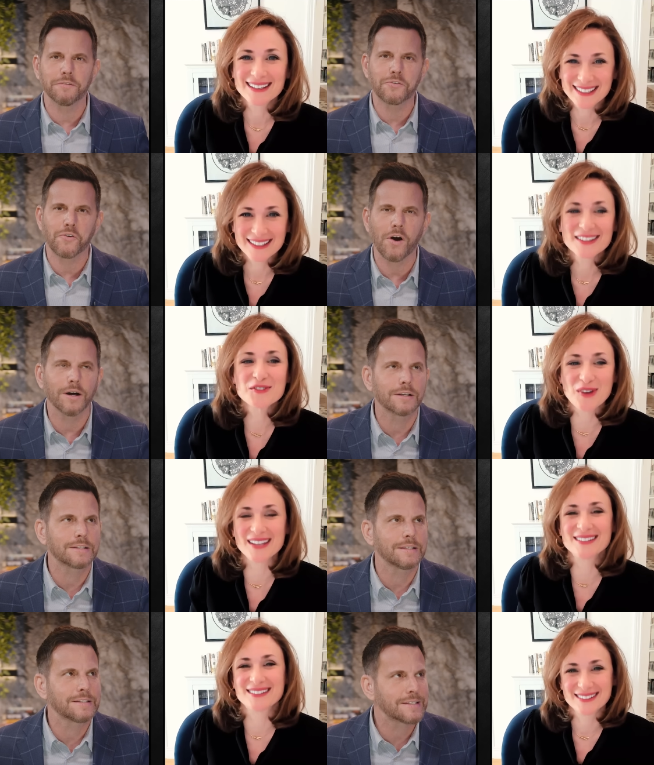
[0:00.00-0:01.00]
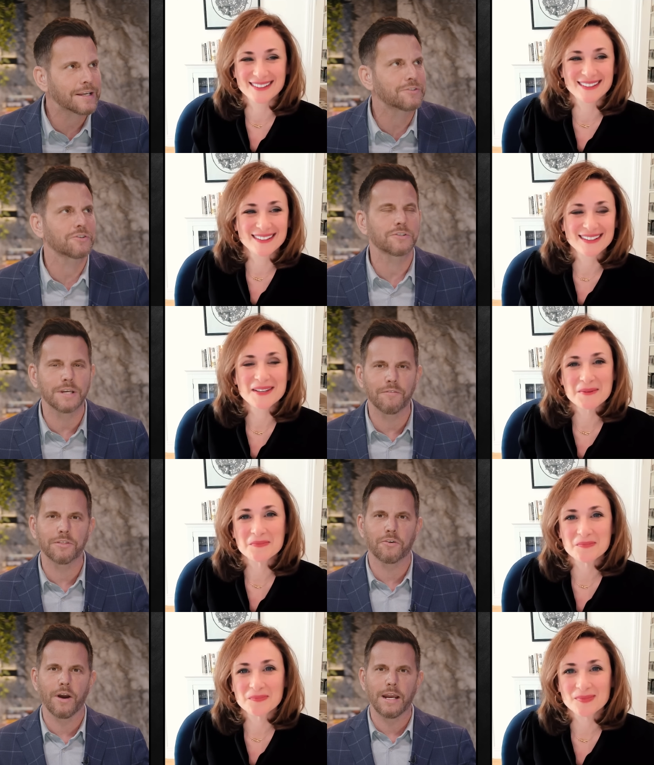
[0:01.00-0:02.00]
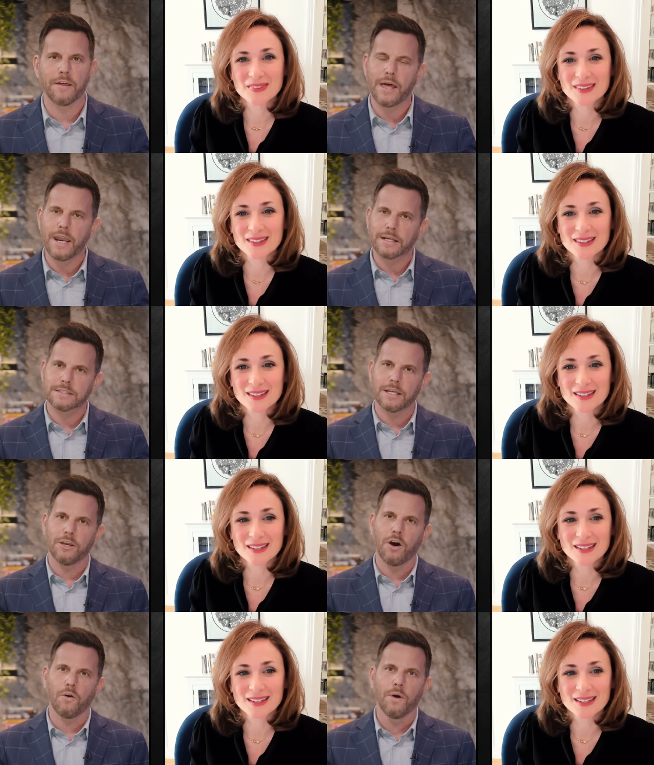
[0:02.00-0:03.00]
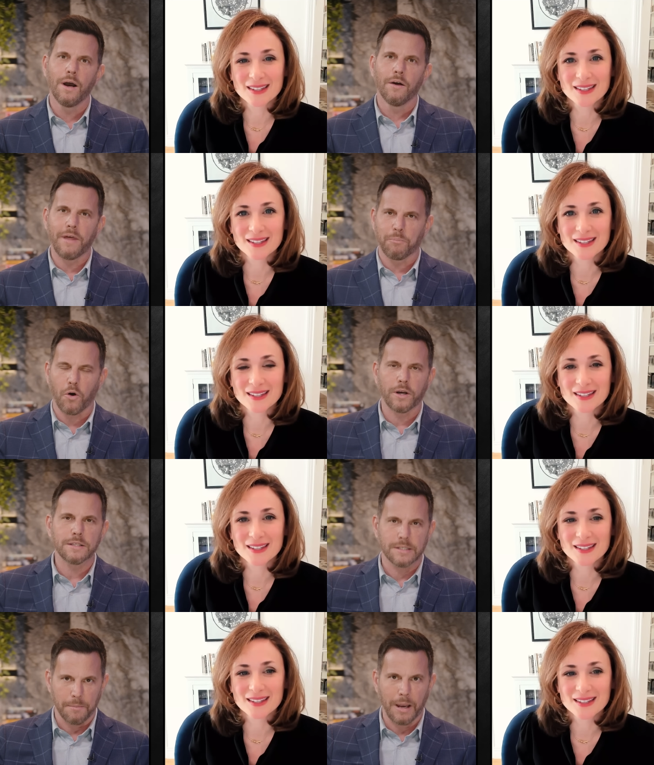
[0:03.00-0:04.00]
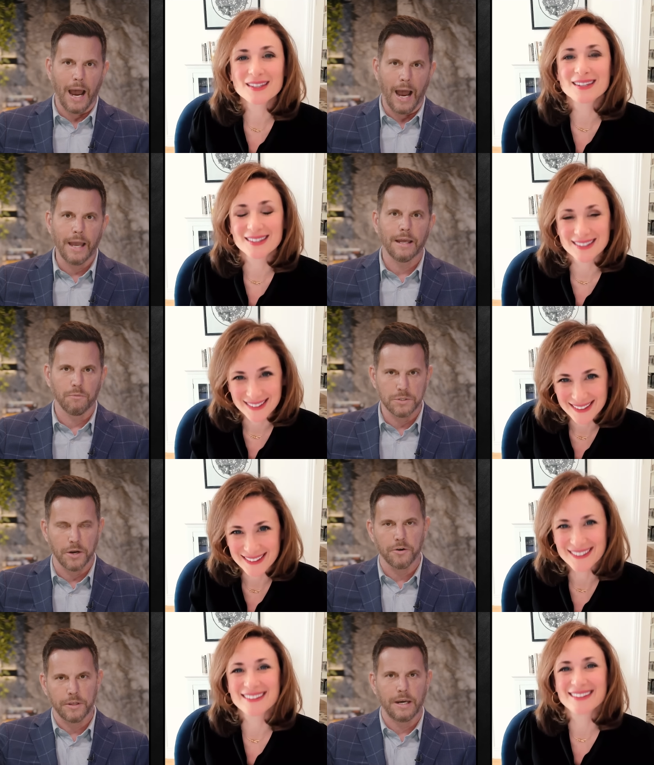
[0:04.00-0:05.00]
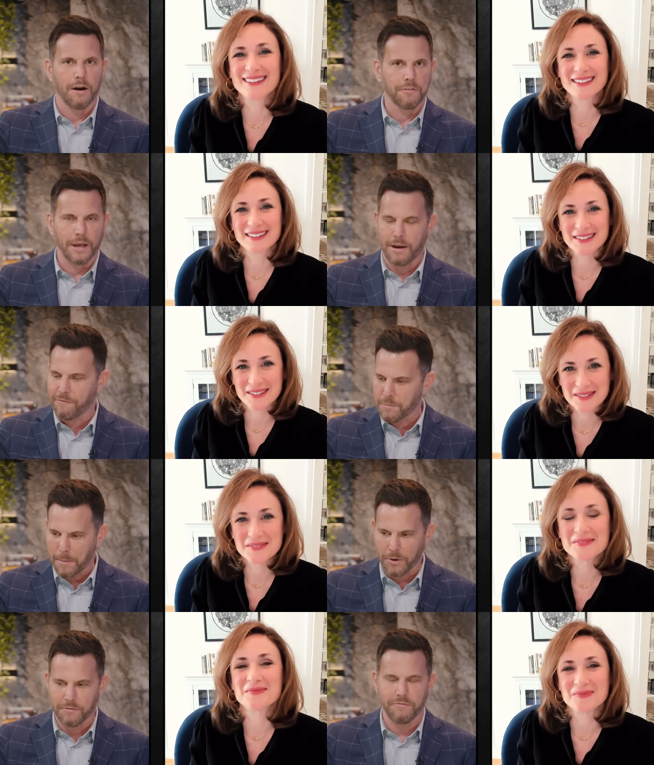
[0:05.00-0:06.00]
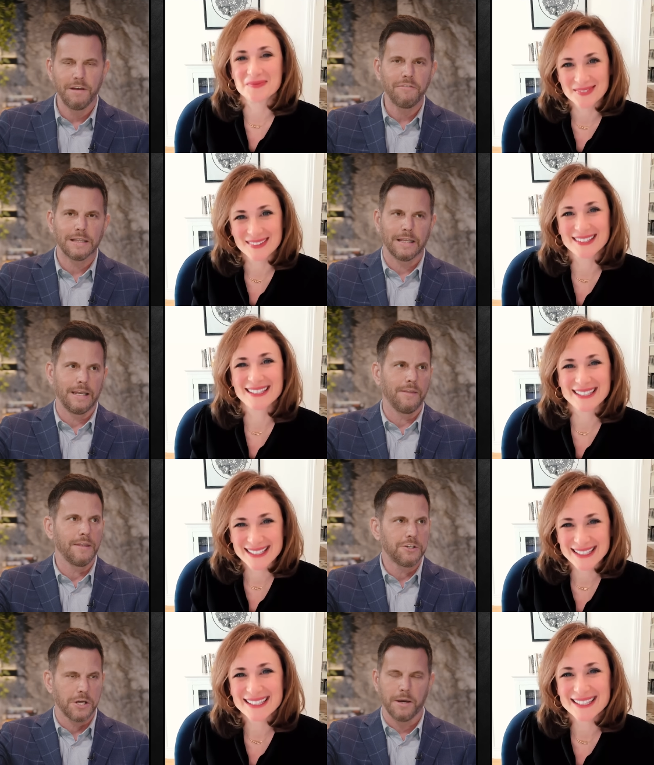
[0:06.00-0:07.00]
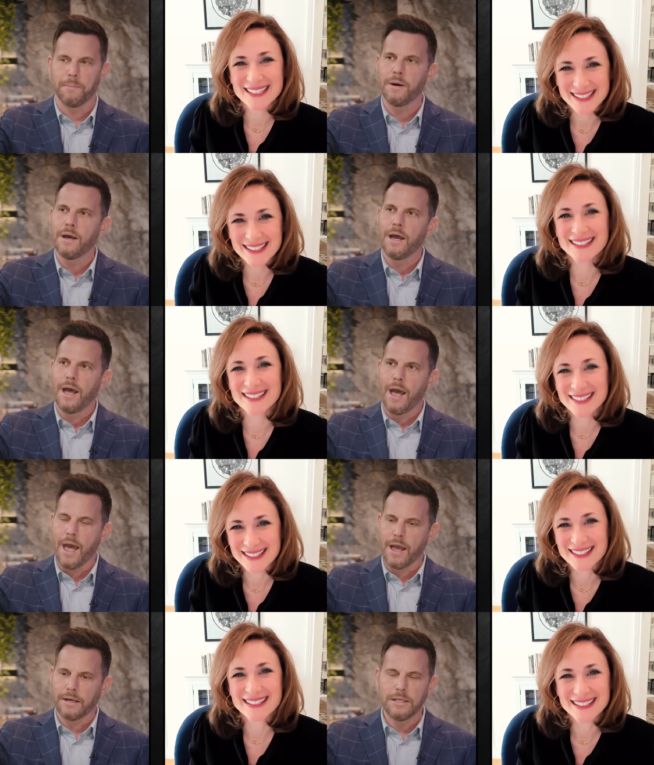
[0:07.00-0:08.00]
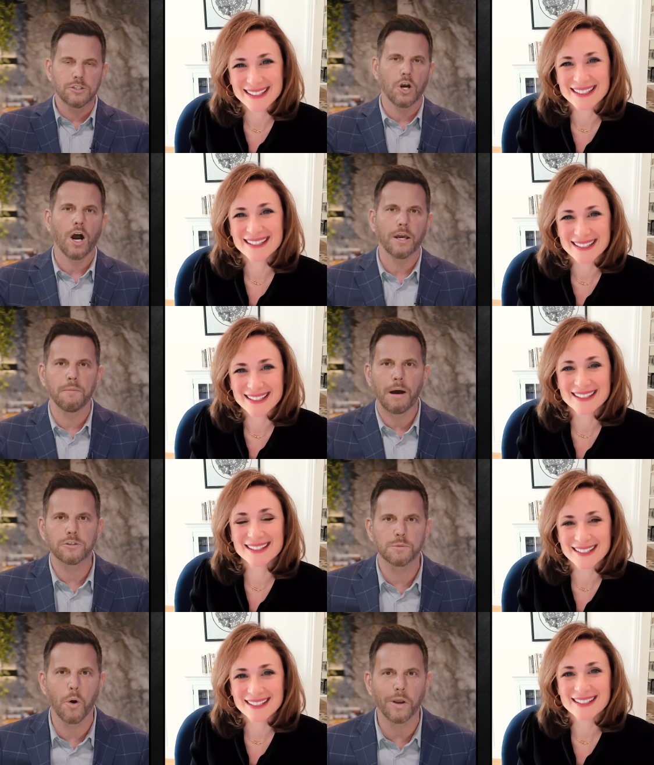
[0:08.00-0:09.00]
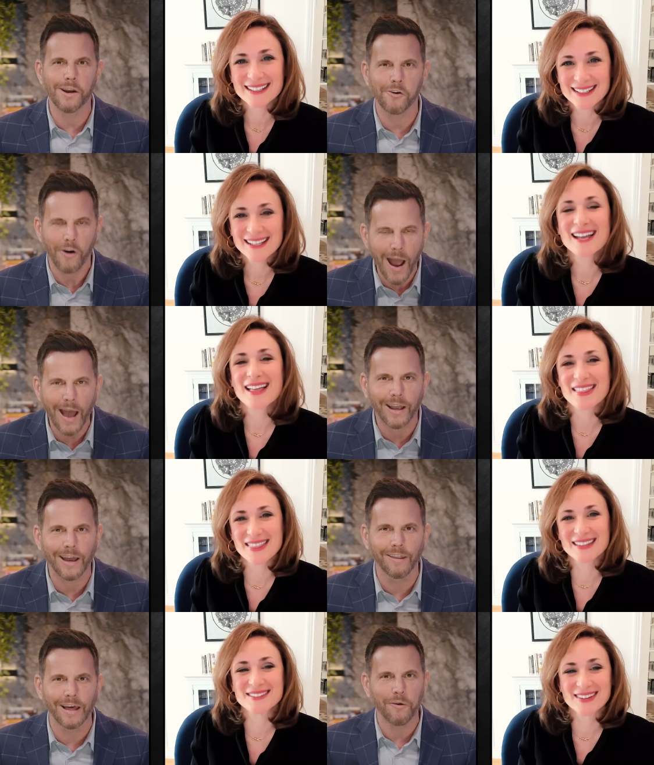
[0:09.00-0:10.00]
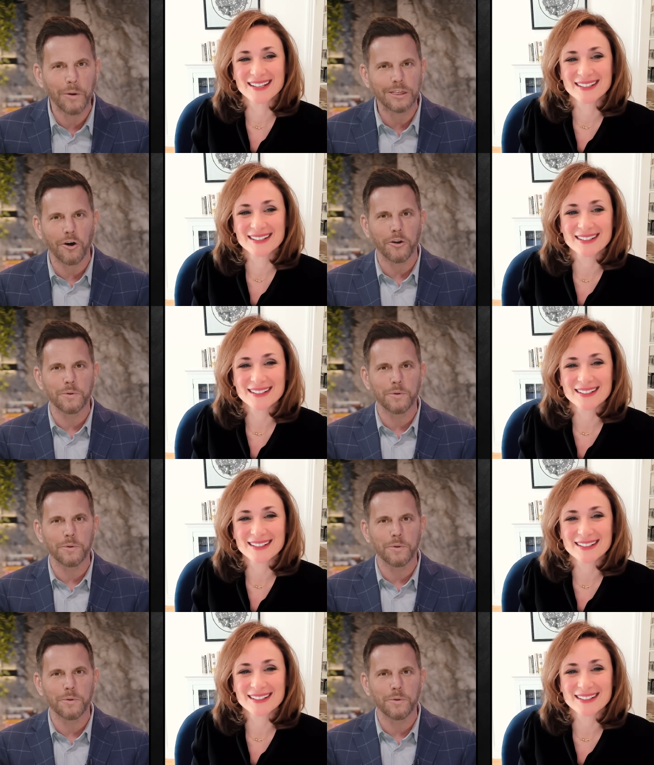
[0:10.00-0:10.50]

Speaker 1: of drugs in 6th or 7th grade, and then next thing you know, they brought in some guy, and it was under the D.A.R.E. thing. I remember it vividly in the gym, and he's talking about smoking crack, and like, we thought it